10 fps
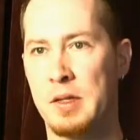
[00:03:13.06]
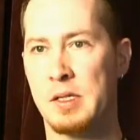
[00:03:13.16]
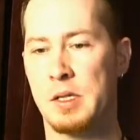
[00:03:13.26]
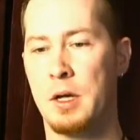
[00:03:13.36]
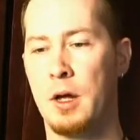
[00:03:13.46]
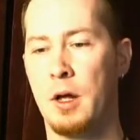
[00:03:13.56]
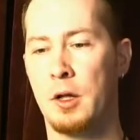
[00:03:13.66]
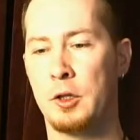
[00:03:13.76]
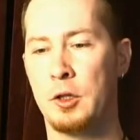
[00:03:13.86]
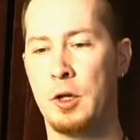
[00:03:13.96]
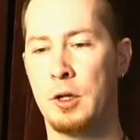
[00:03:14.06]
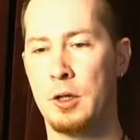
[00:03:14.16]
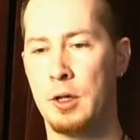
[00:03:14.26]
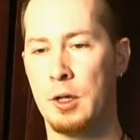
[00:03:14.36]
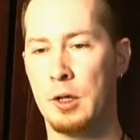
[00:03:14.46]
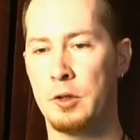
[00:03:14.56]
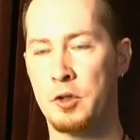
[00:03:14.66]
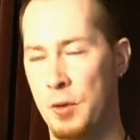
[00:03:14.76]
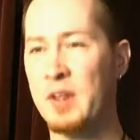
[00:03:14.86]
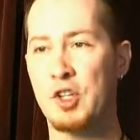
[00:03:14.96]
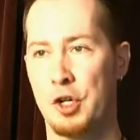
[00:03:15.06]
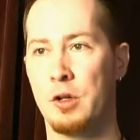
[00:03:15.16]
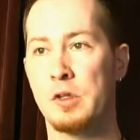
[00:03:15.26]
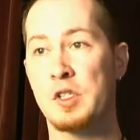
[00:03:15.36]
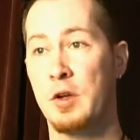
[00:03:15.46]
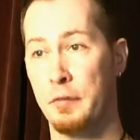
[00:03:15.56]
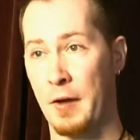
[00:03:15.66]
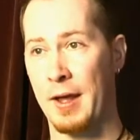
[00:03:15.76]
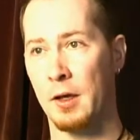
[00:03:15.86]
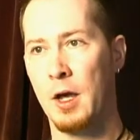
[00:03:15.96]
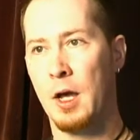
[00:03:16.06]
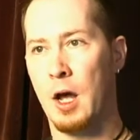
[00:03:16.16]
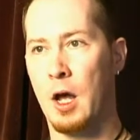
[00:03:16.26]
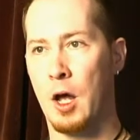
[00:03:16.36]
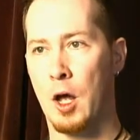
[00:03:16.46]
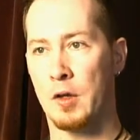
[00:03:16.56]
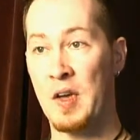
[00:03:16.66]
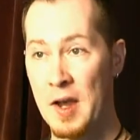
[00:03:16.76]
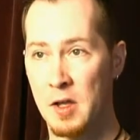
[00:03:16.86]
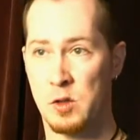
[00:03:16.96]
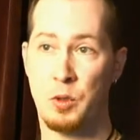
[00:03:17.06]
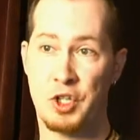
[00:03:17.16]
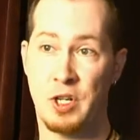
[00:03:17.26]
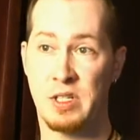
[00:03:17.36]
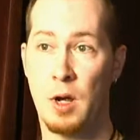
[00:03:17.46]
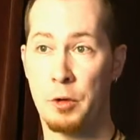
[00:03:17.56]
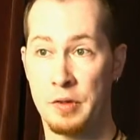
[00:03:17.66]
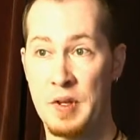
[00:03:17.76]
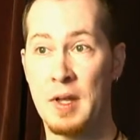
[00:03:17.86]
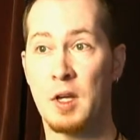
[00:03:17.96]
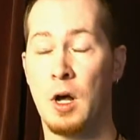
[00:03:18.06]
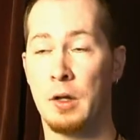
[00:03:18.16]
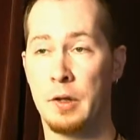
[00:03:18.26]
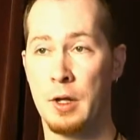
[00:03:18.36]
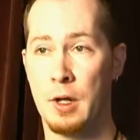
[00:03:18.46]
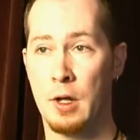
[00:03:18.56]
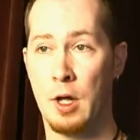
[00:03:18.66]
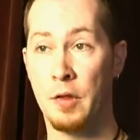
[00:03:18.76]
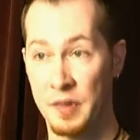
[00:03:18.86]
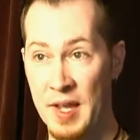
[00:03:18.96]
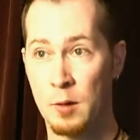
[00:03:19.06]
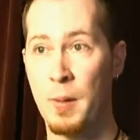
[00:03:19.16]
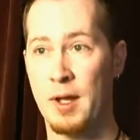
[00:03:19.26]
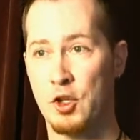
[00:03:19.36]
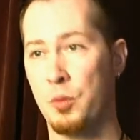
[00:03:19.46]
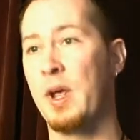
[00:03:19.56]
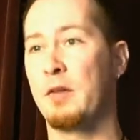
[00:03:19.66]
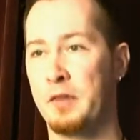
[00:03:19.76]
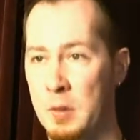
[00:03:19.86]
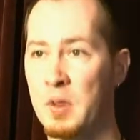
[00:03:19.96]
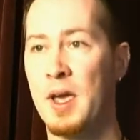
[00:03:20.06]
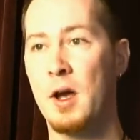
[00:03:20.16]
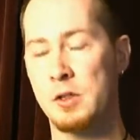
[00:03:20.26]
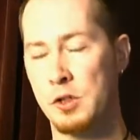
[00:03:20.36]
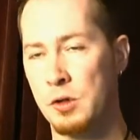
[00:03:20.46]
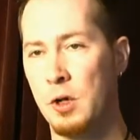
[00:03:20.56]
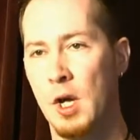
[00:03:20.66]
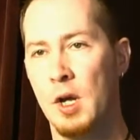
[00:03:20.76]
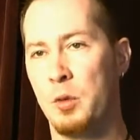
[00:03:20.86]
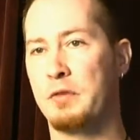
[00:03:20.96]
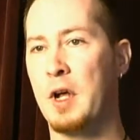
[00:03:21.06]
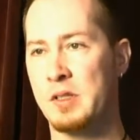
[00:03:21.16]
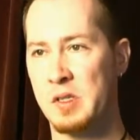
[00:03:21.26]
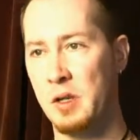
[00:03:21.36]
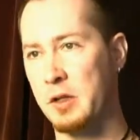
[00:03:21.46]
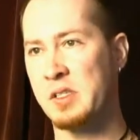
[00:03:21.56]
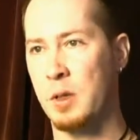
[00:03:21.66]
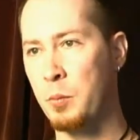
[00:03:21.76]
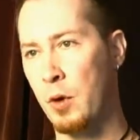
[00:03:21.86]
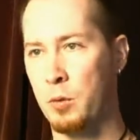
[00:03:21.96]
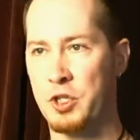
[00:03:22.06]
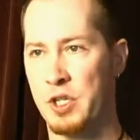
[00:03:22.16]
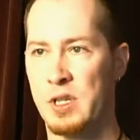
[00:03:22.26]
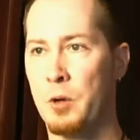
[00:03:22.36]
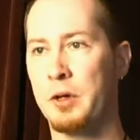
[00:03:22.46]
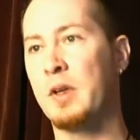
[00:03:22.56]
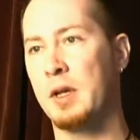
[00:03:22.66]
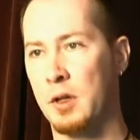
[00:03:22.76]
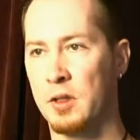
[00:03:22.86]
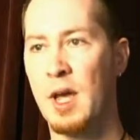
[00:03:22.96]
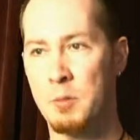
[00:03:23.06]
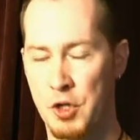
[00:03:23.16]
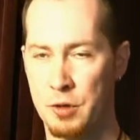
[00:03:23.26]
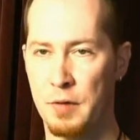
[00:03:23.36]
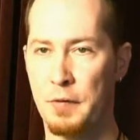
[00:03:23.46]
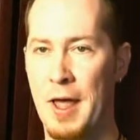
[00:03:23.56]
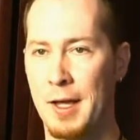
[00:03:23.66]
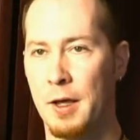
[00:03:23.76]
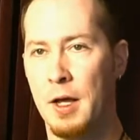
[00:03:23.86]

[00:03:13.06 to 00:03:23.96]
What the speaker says: is the traditional stuff like Chaos, which is our take on deathmatch. We have Team Chaos too. We've got Still the Simple, which is our take on Capture the Flag.